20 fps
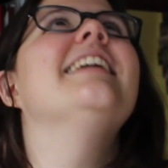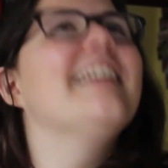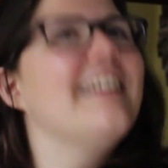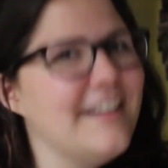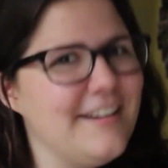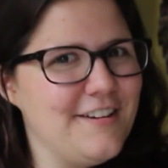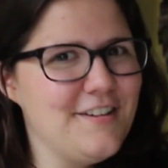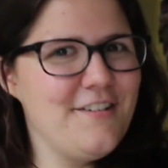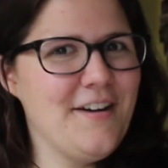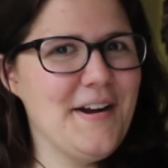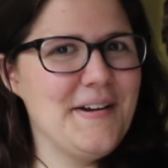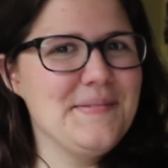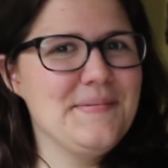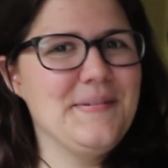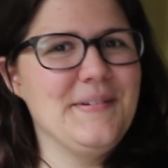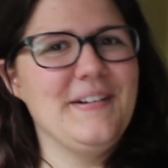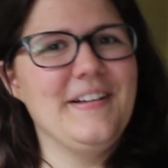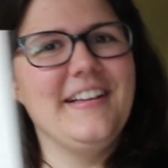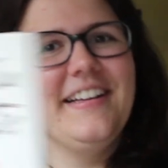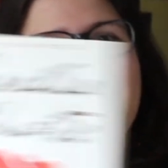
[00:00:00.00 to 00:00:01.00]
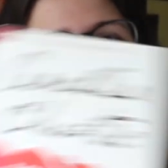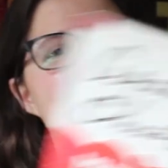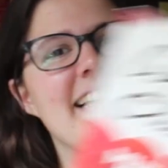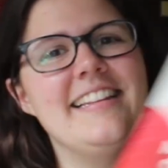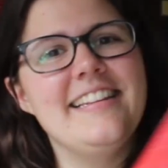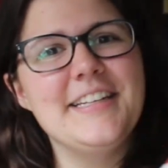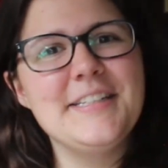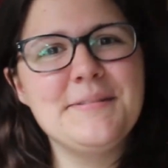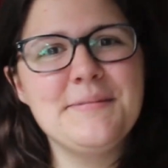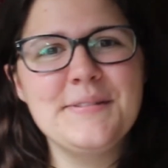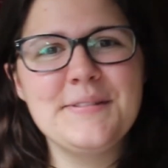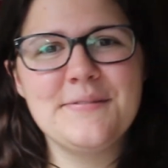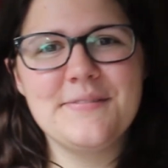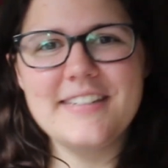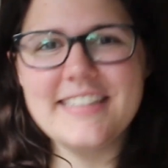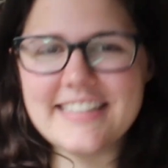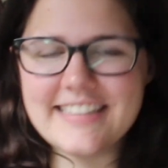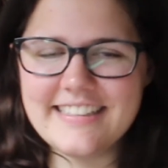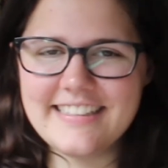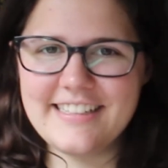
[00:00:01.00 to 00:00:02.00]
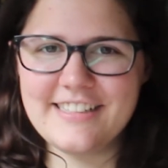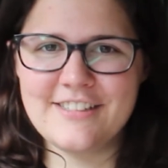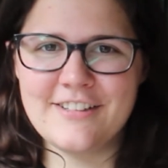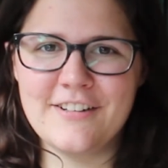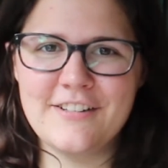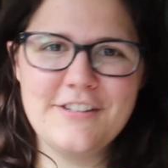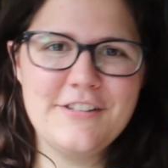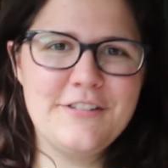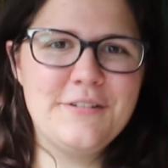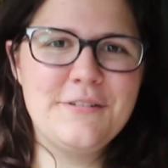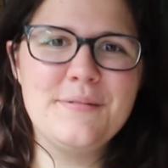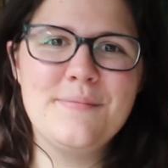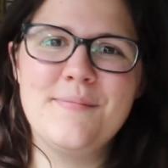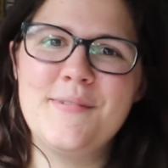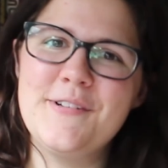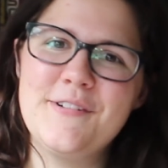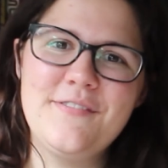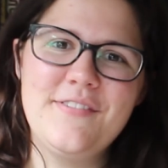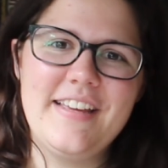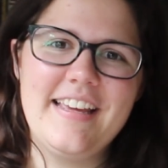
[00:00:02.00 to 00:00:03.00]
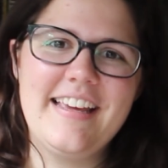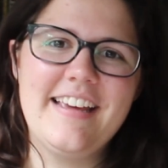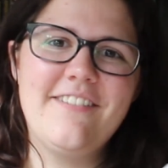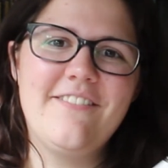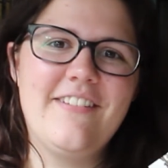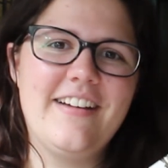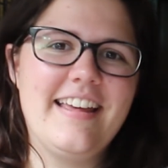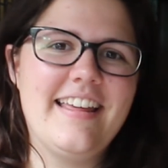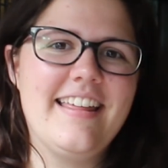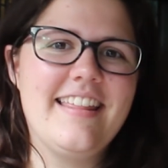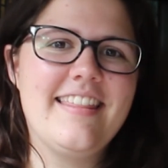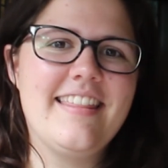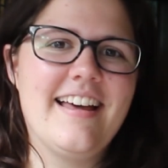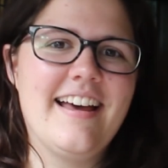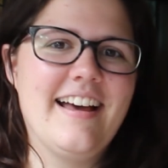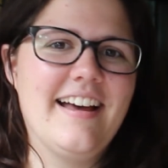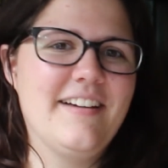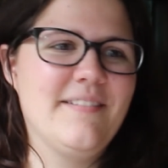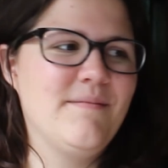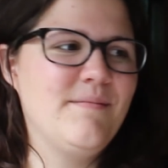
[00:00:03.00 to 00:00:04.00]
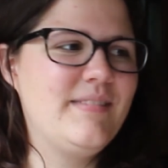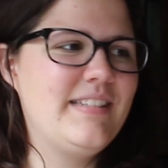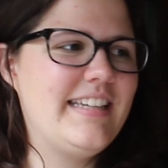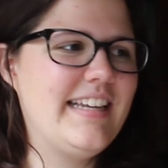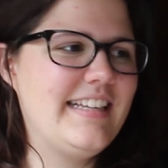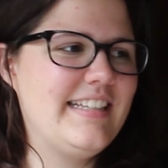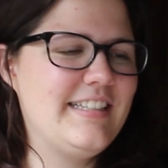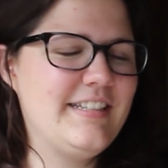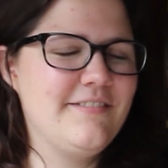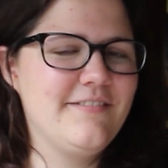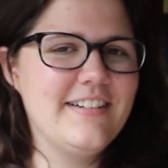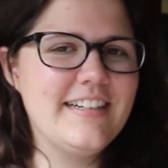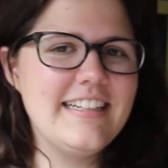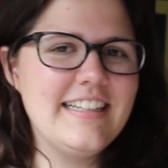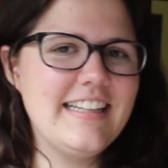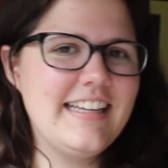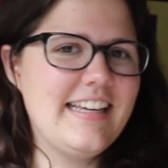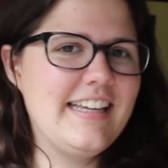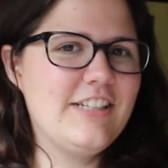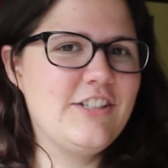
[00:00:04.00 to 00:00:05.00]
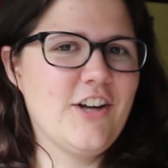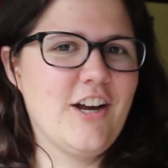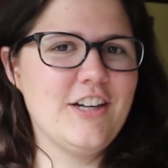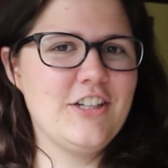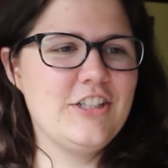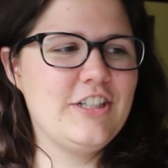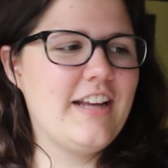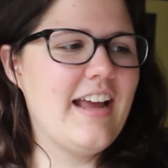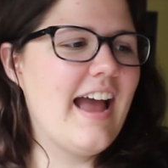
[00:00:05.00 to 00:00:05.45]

Incredible. This was recently turned into a movie with Daisy Ridley, Josh